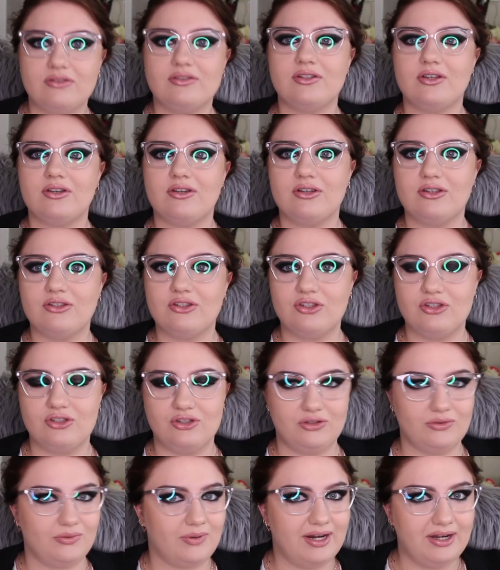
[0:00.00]
So
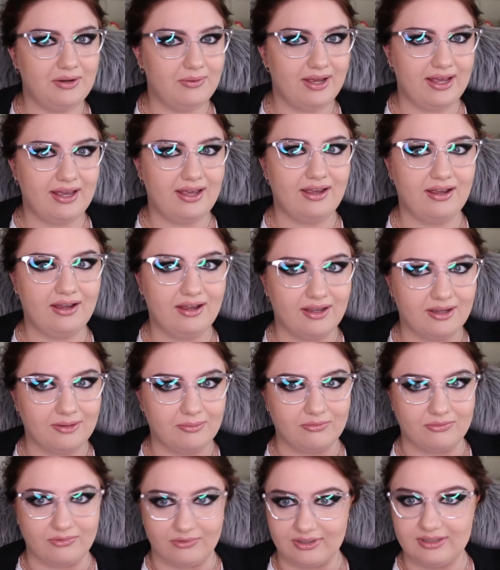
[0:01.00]
straight away, I
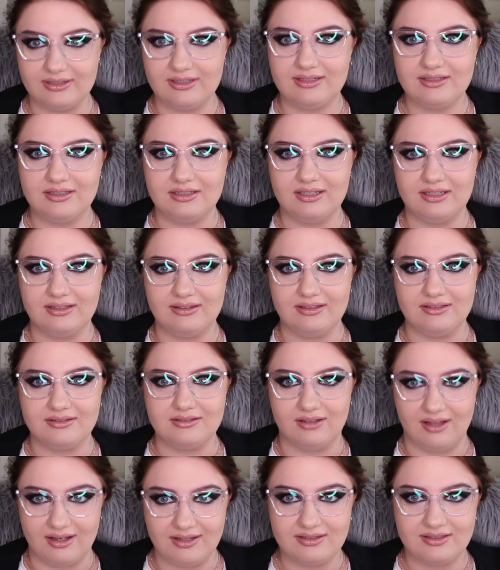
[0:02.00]
am really digging these
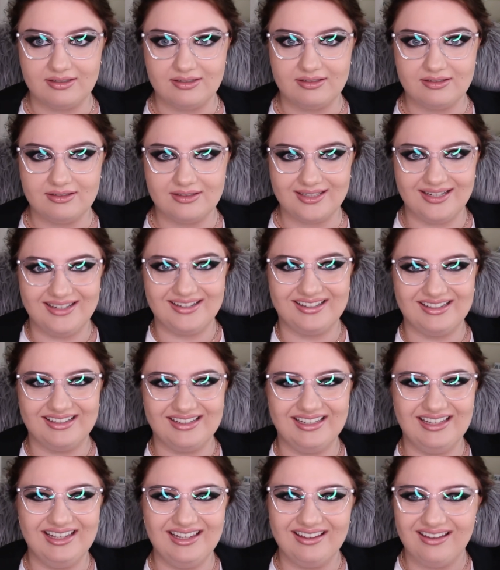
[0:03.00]
glasses.
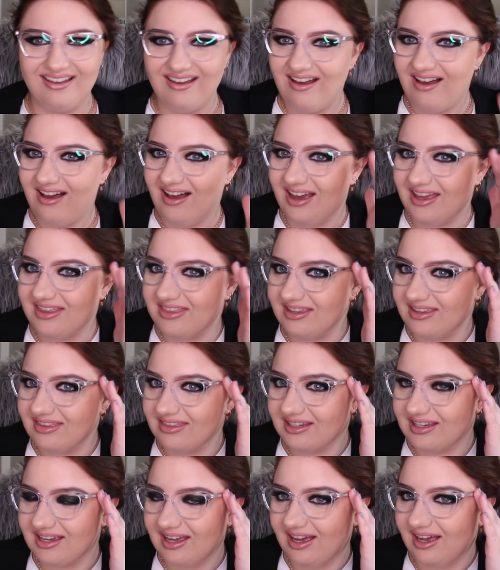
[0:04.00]
I think
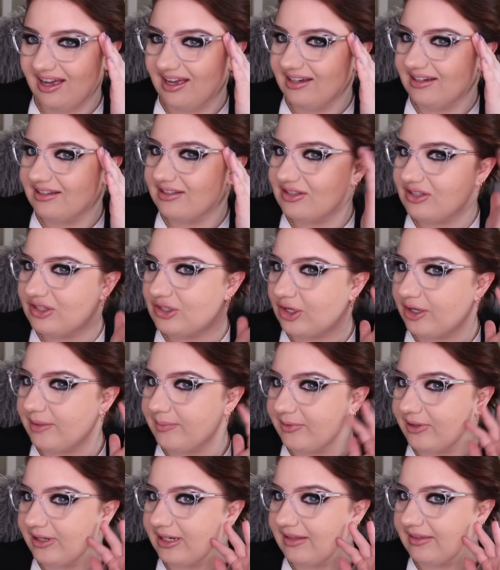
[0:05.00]
the cut is so
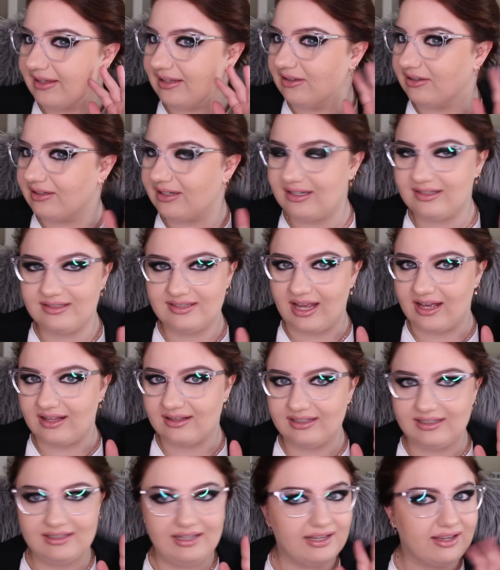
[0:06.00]
pretty. They look
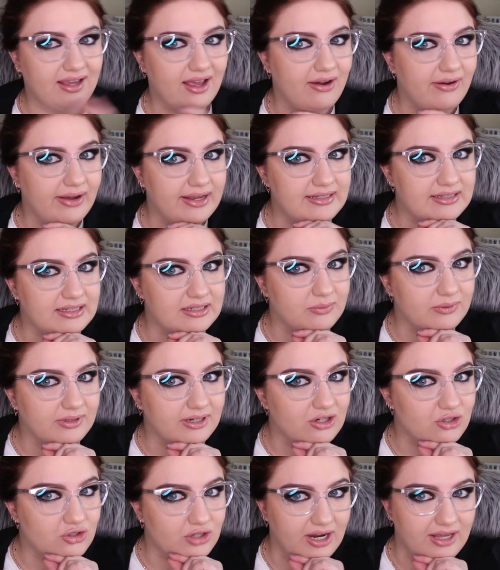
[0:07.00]
exactly like how I did when
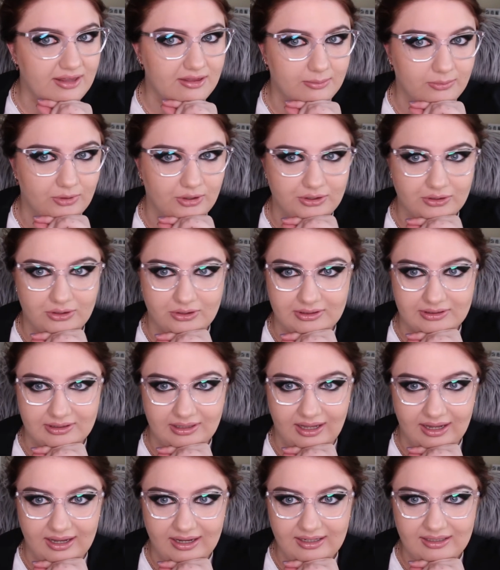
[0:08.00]
I tried them on
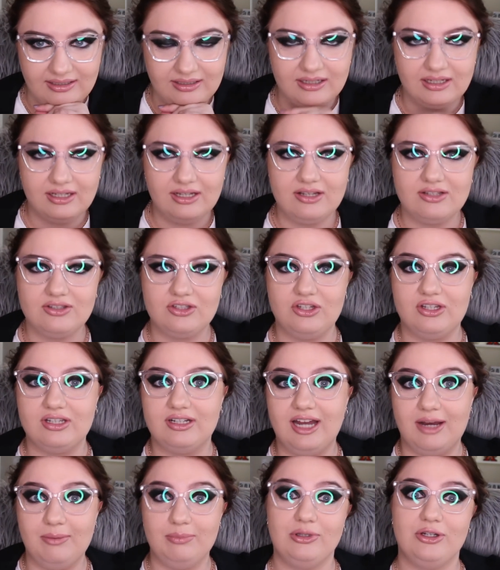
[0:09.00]
online. So you
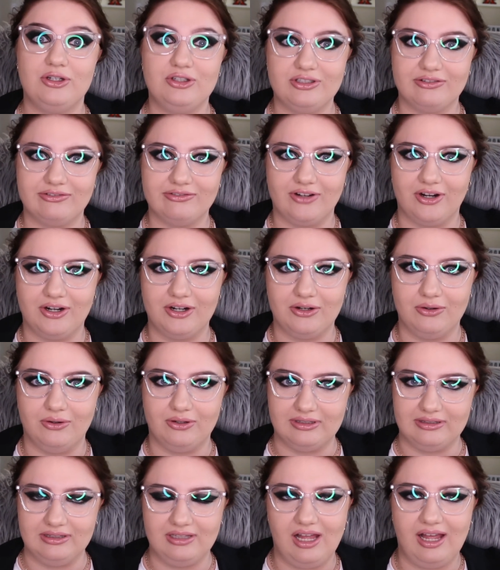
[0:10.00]
can upload your photo
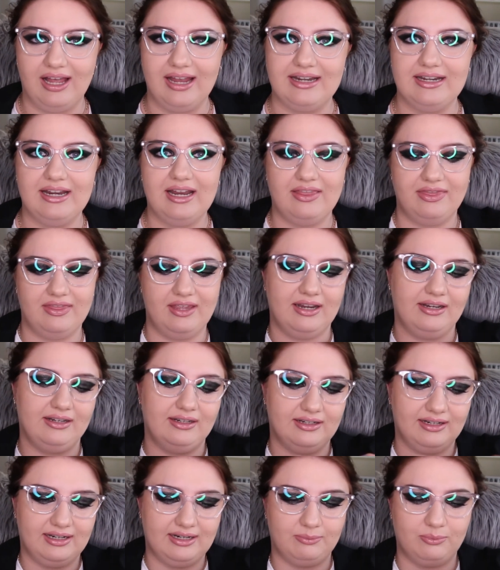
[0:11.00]
online, and
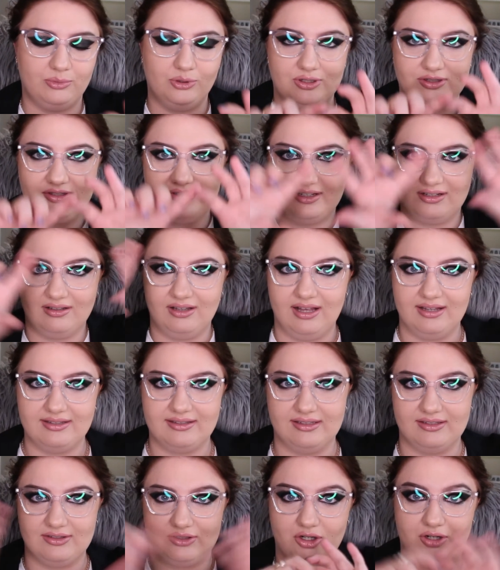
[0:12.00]
then it puts the
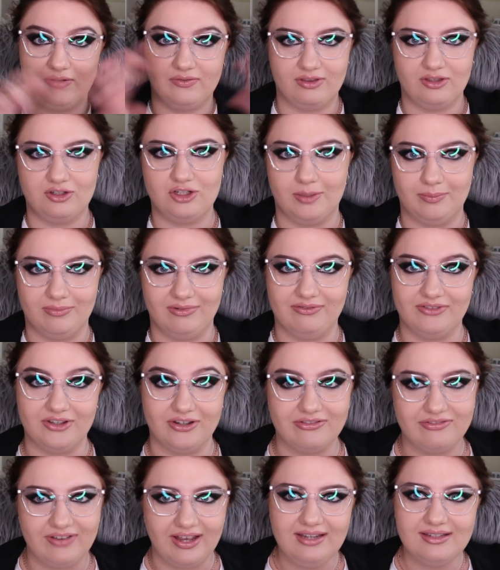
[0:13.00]
glasses over the top of
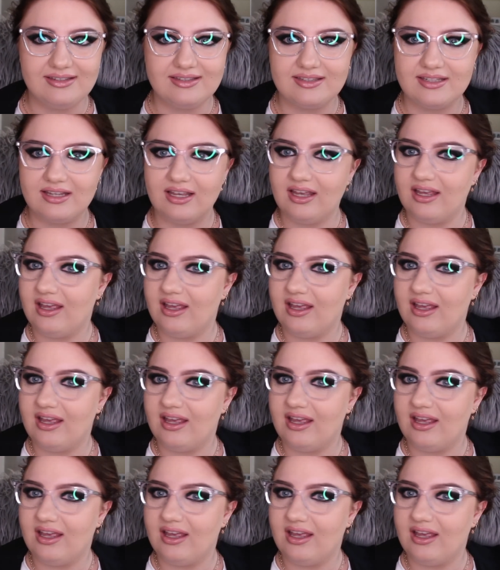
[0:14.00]
your face.